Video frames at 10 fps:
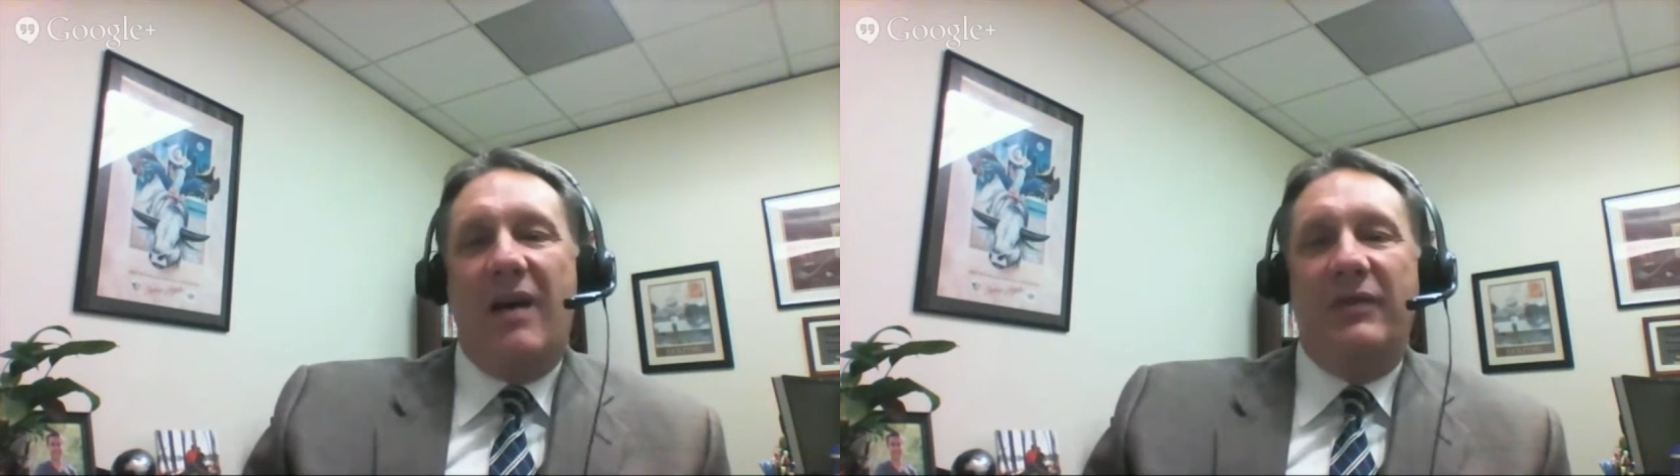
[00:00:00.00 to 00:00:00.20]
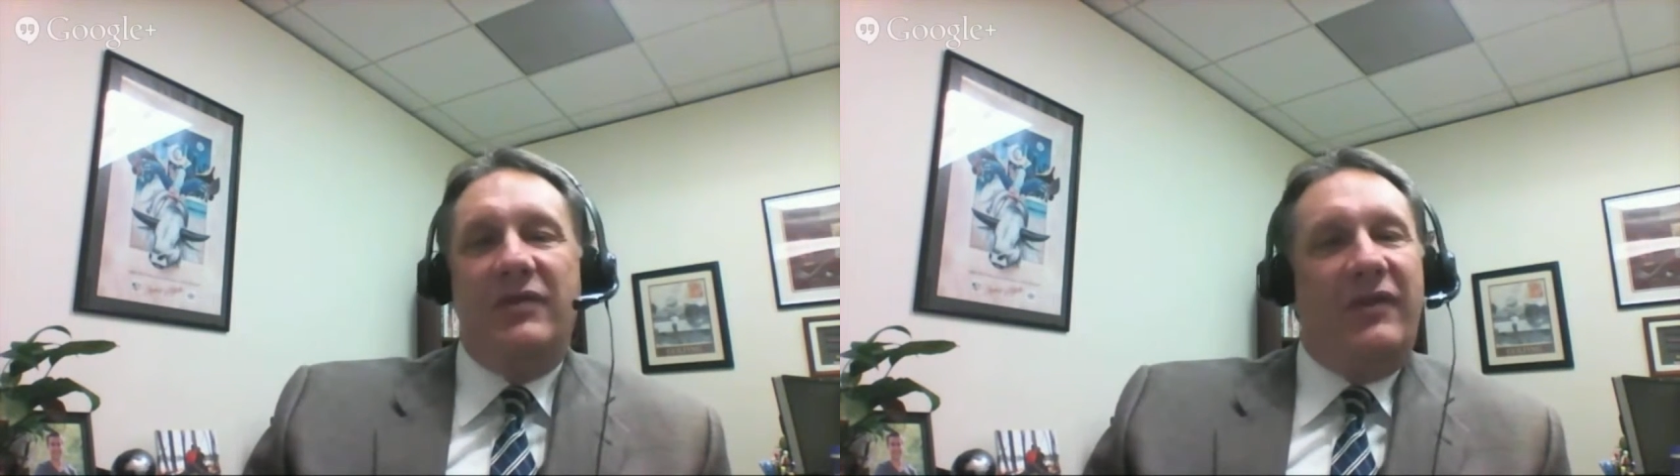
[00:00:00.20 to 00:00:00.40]

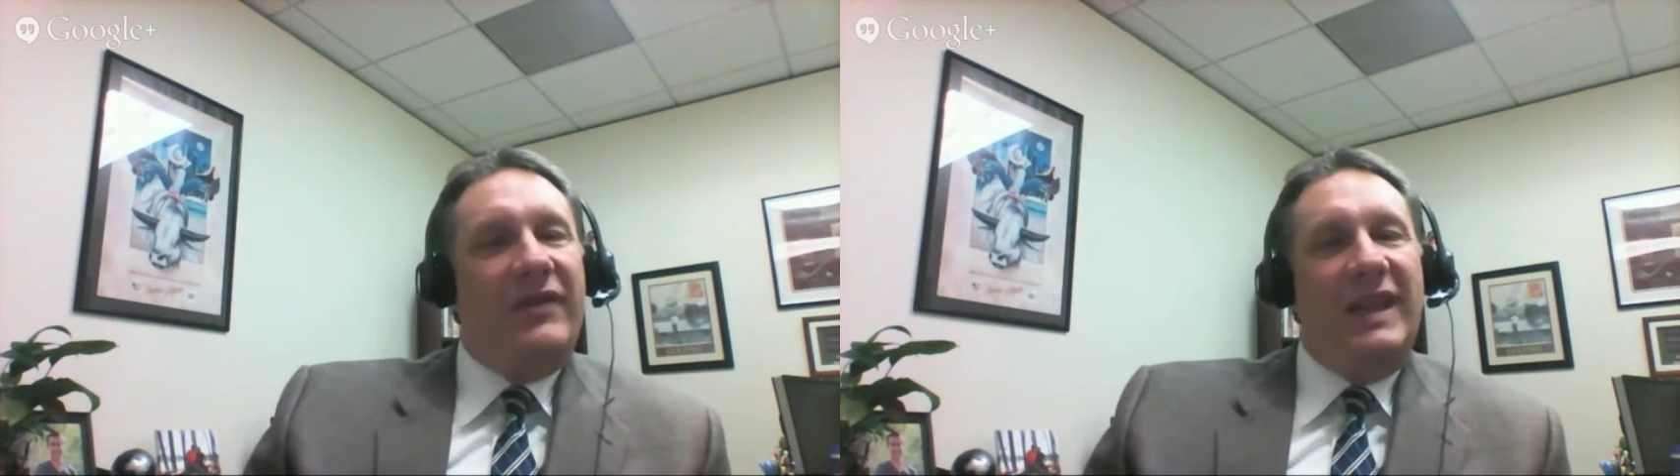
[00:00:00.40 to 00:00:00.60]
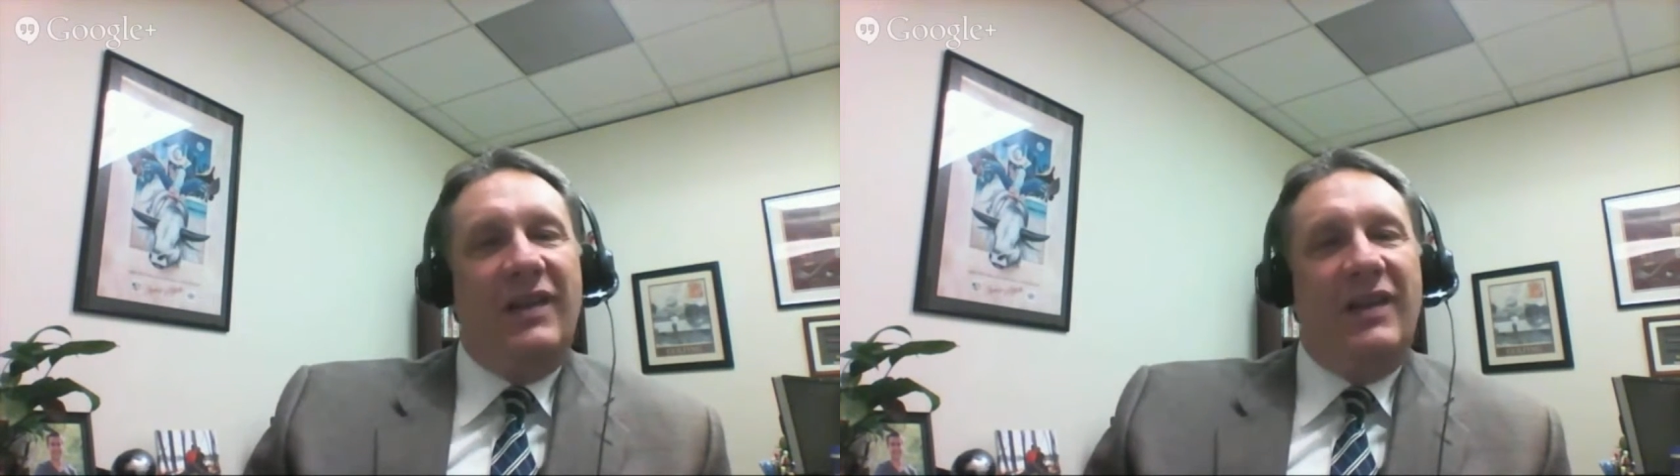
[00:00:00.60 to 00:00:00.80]
it's
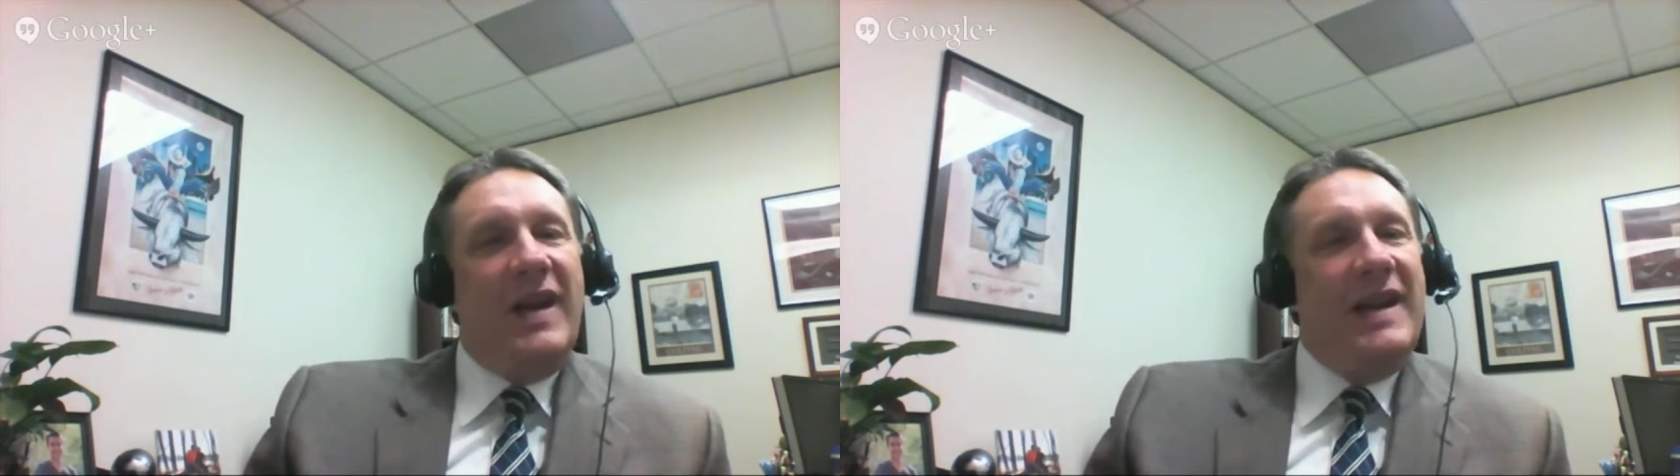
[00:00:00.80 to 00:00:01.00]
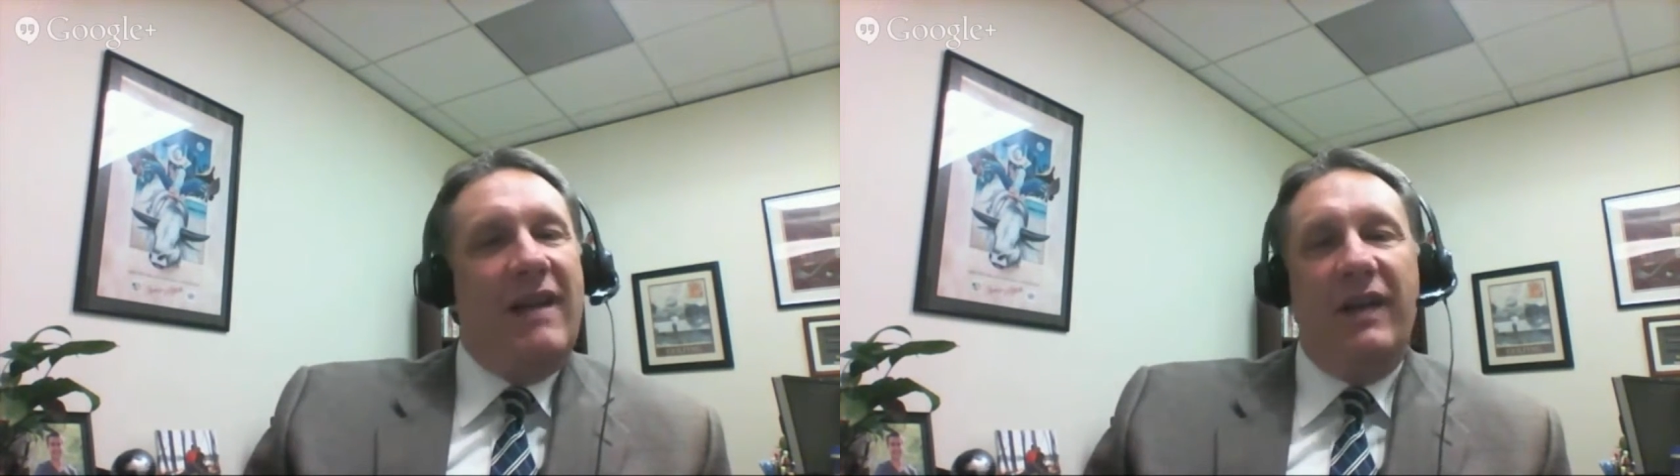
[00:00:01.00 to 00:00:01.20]
just, you know, I
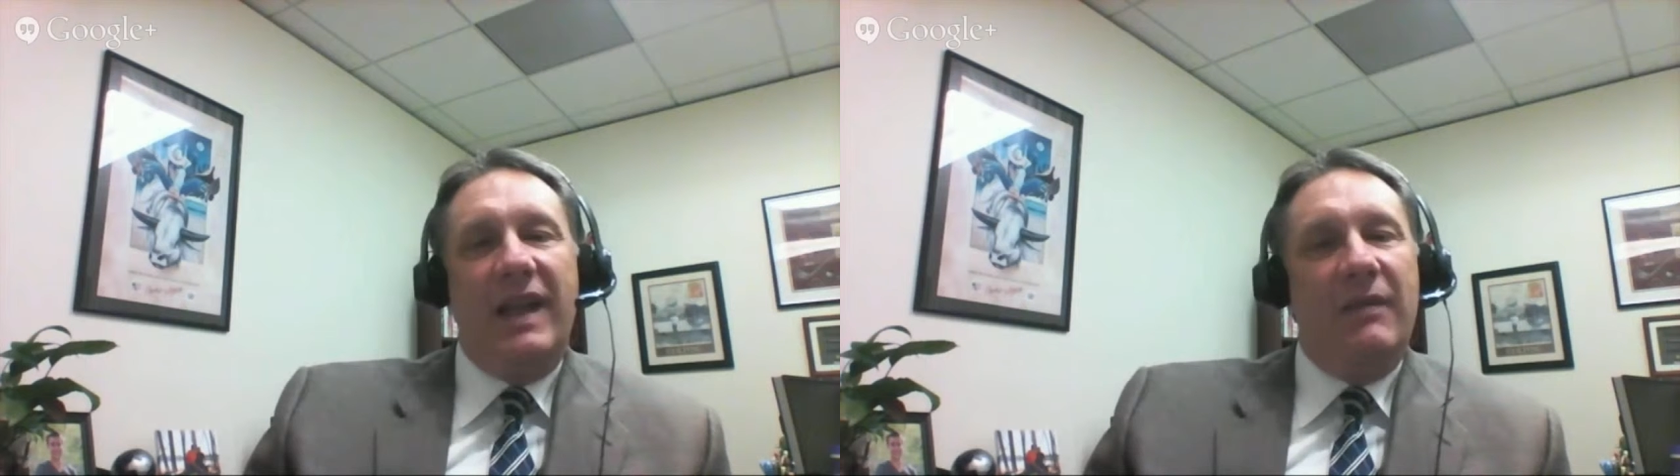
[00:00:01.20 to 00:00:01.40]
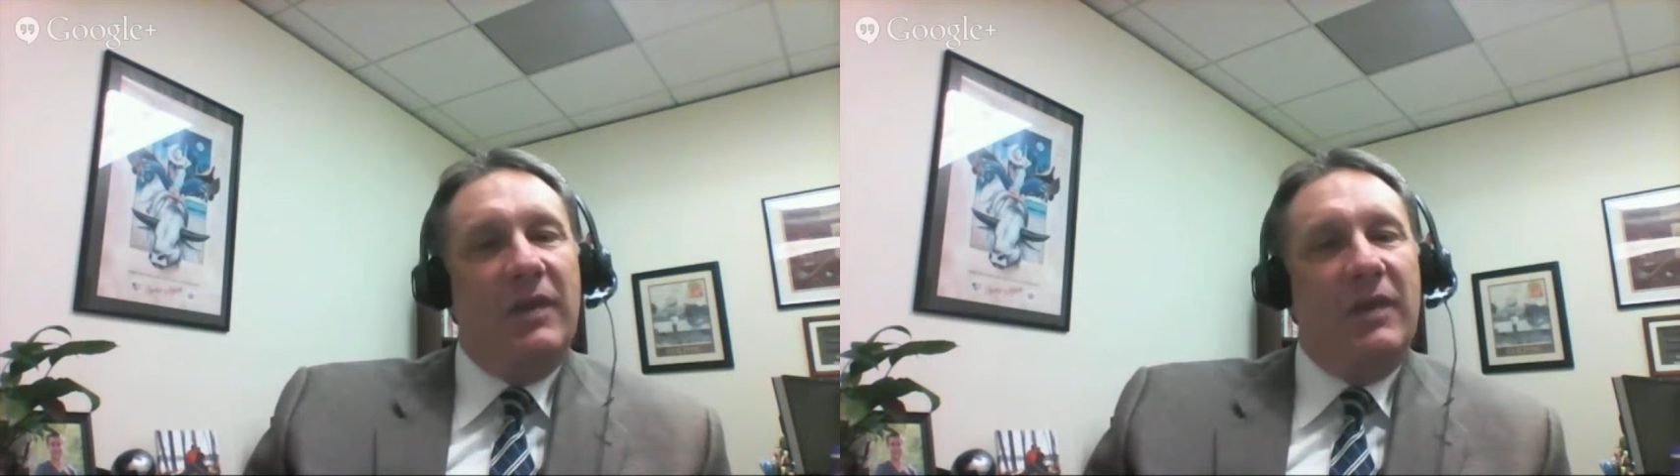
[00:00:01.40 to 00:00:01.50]
never get